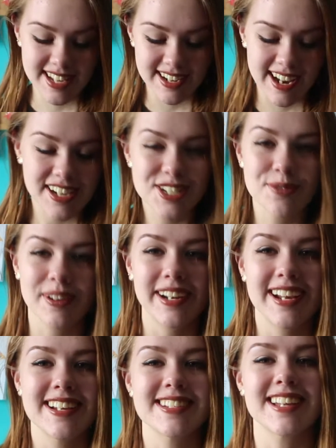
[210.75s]
next one
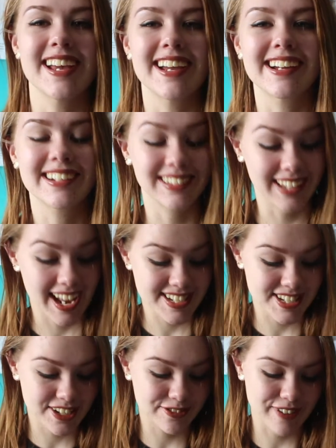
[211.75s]
is a
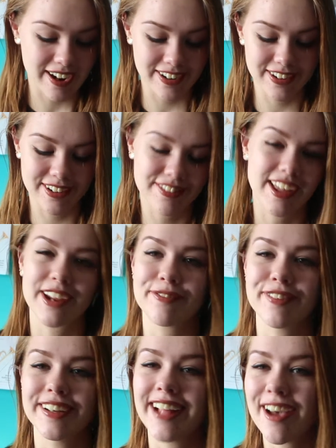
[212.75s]
classic record that I
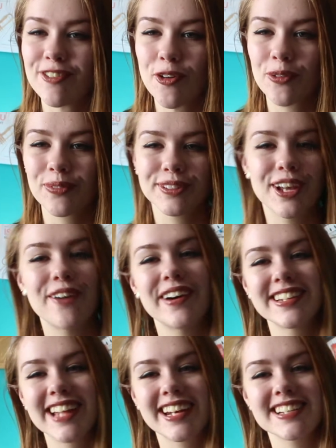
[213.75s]
feel everyone will know,
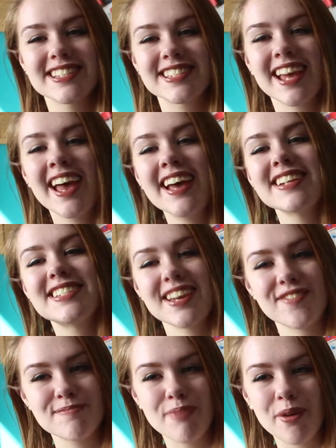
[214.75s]
and that is
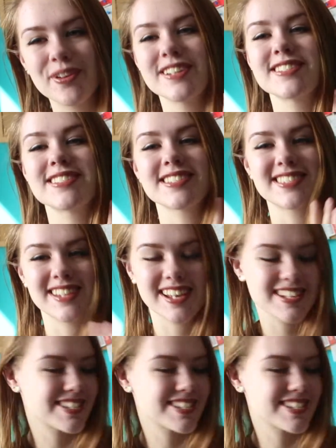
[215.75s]
David Bowie's Ziggy